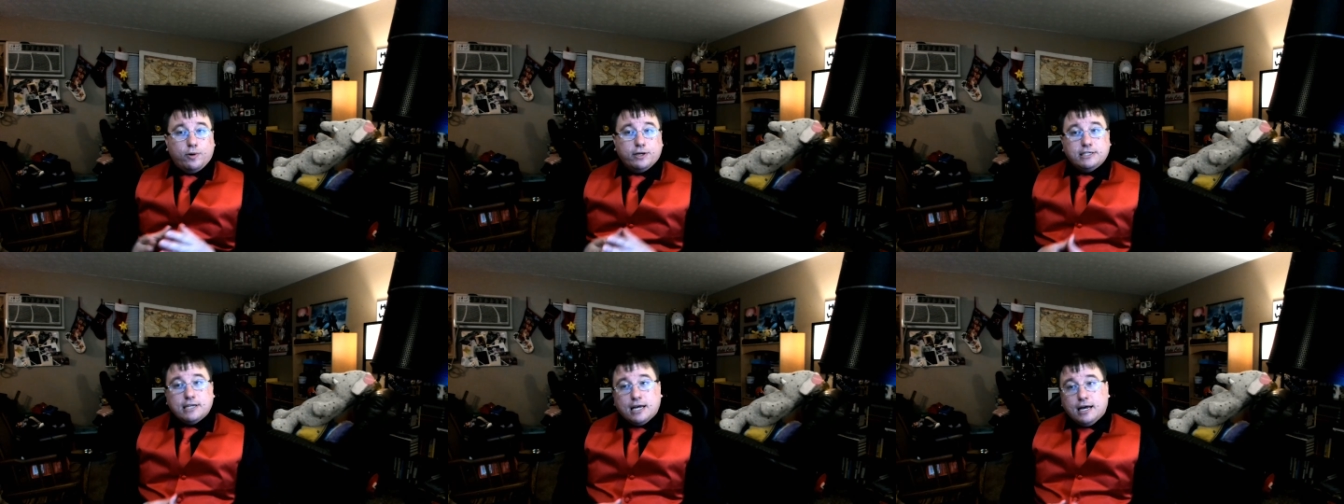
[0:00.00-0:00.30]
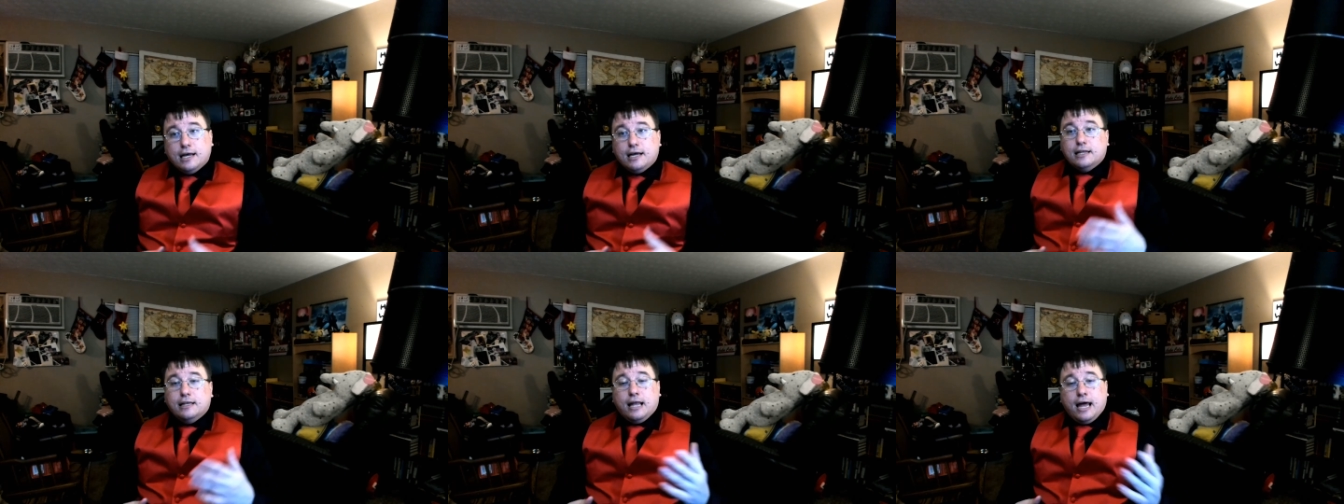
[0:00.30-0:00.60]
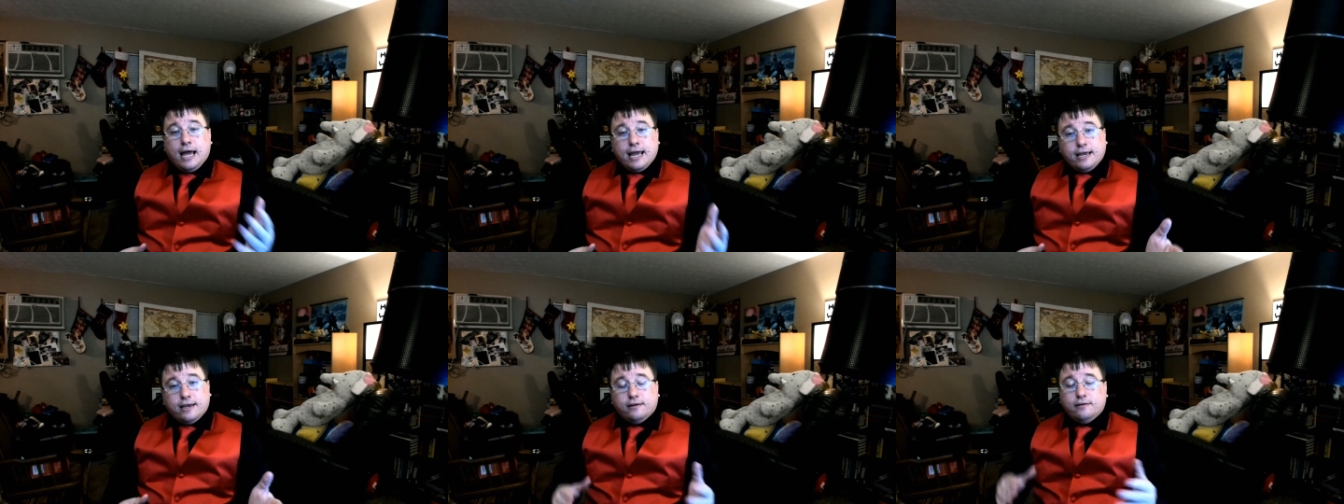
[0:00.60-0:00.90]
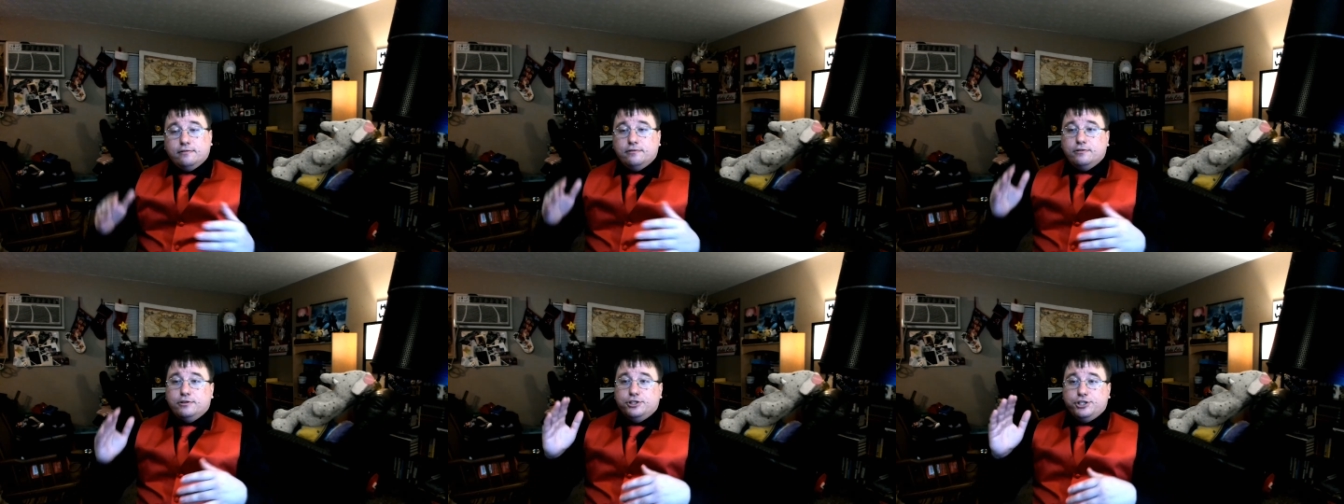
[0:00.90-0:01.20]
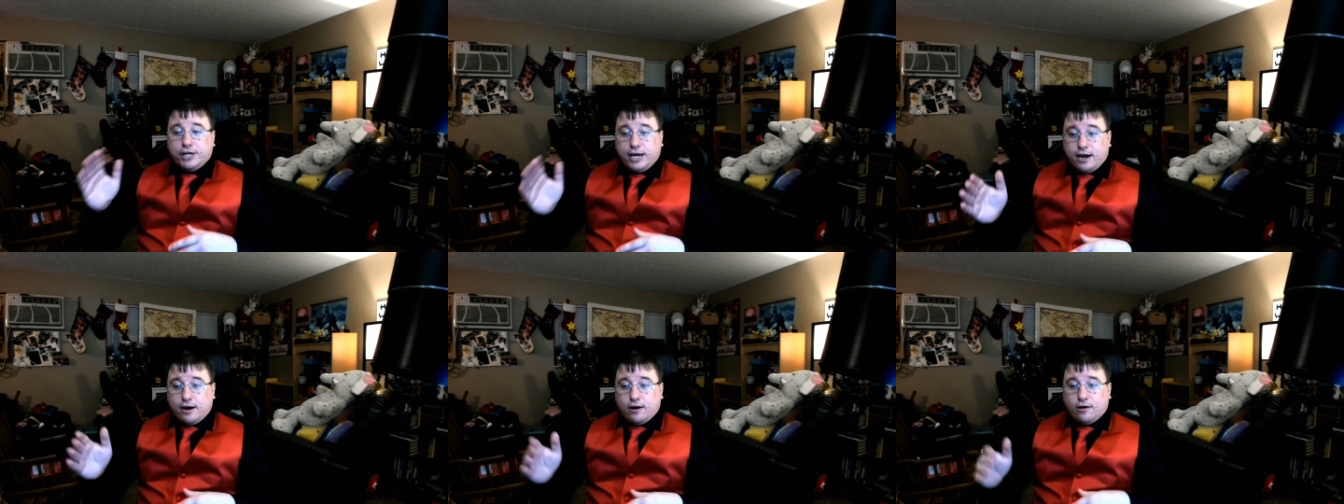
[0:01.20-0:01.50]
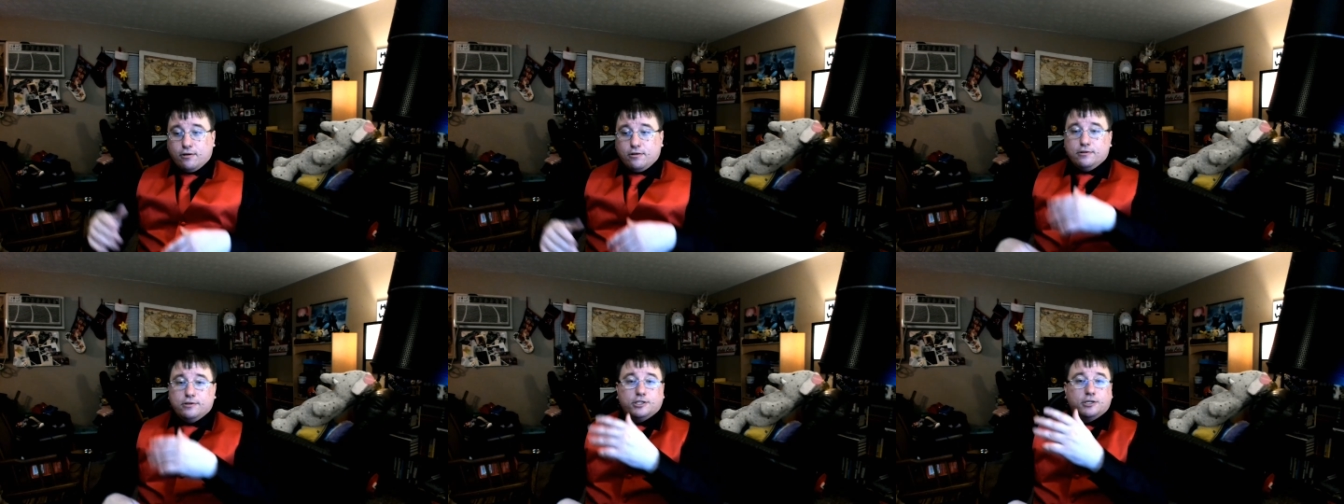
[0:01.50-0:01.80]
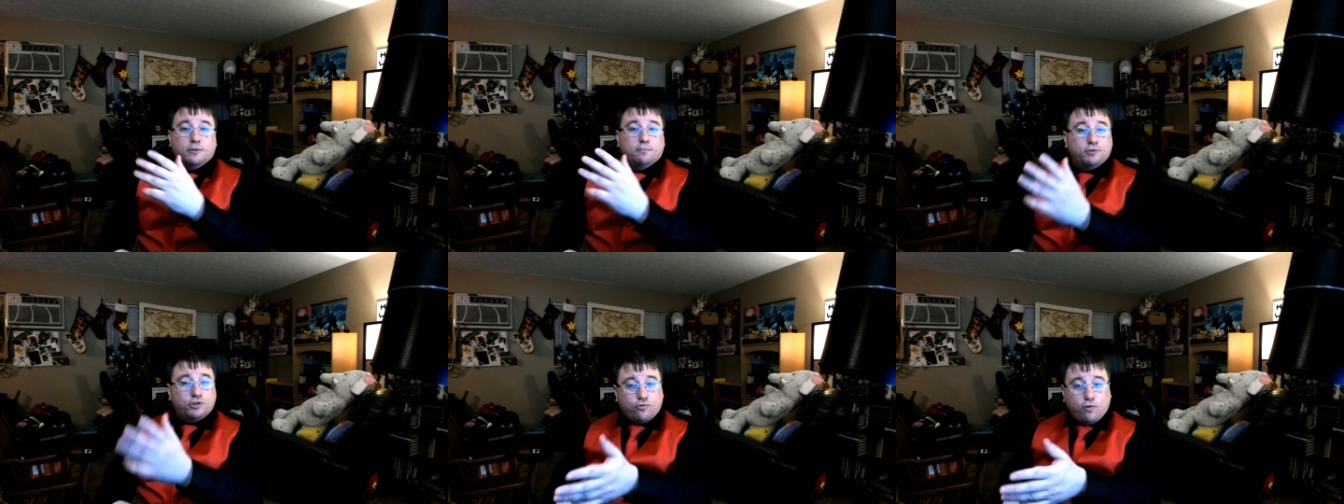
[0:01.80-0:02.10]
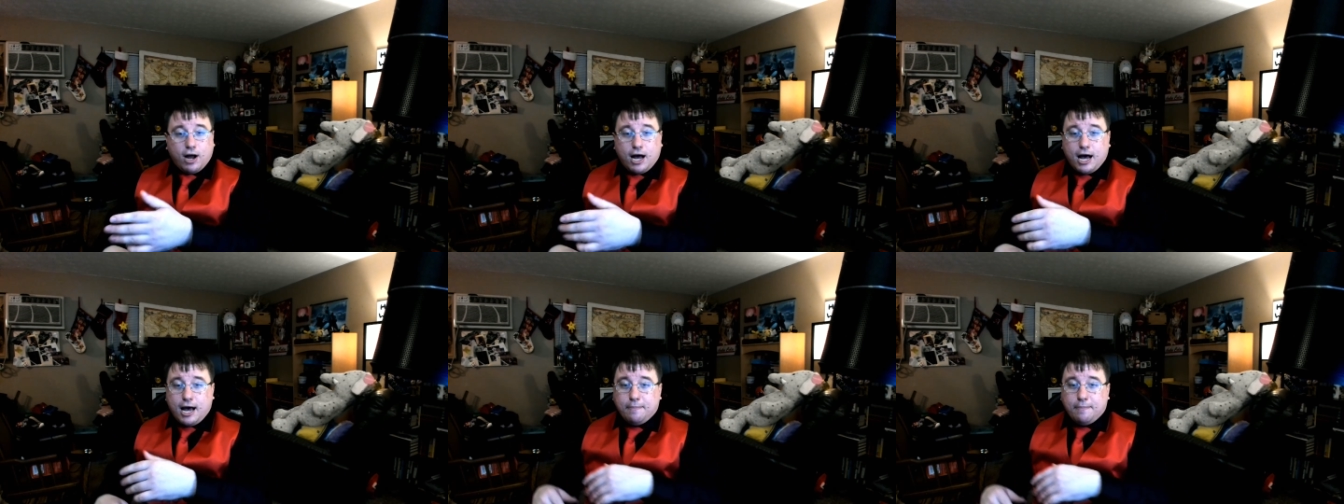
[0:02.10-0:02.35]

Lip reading: like, share, subscribe,